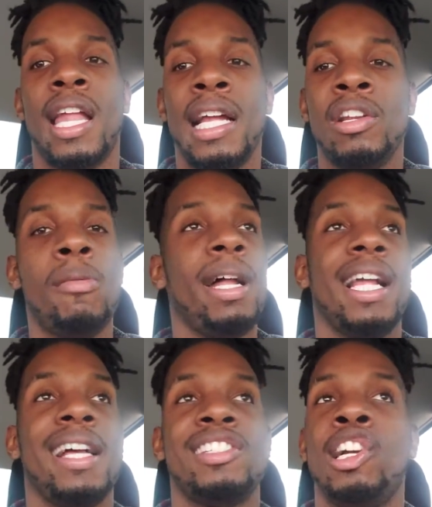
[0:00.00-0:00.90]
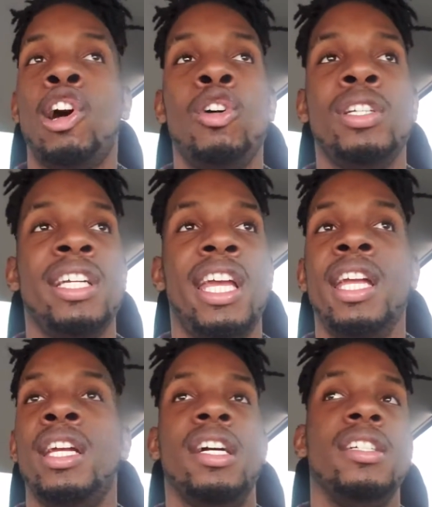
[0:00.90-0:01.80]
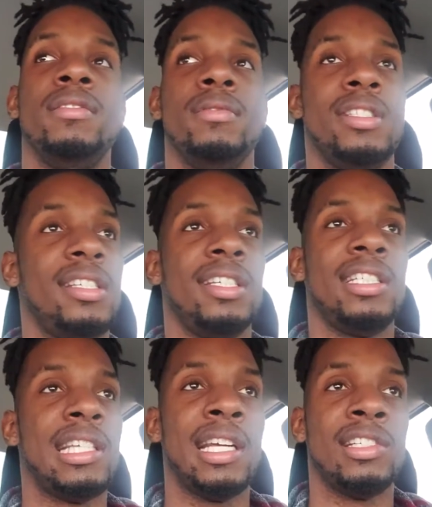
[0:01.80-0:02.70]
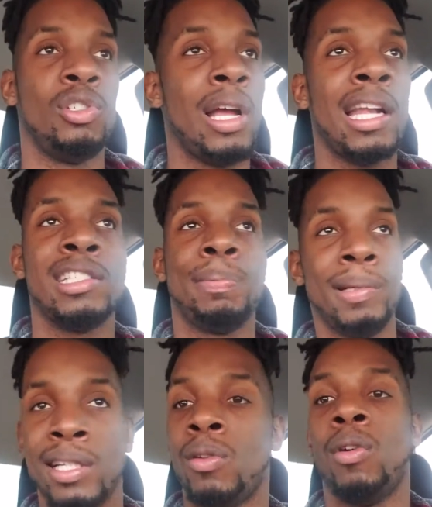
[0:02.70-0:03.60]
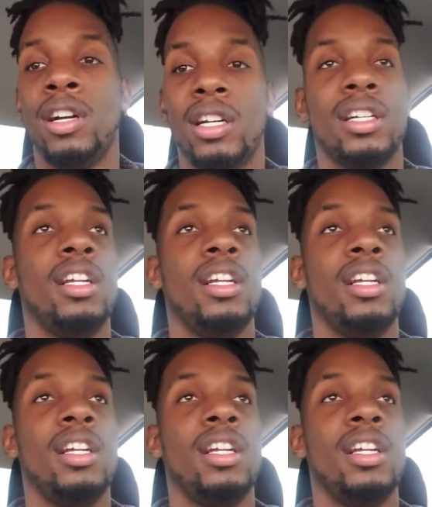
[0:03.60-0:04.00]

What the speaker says: Like, nobody has the golden key to success. You gotta just put in the work.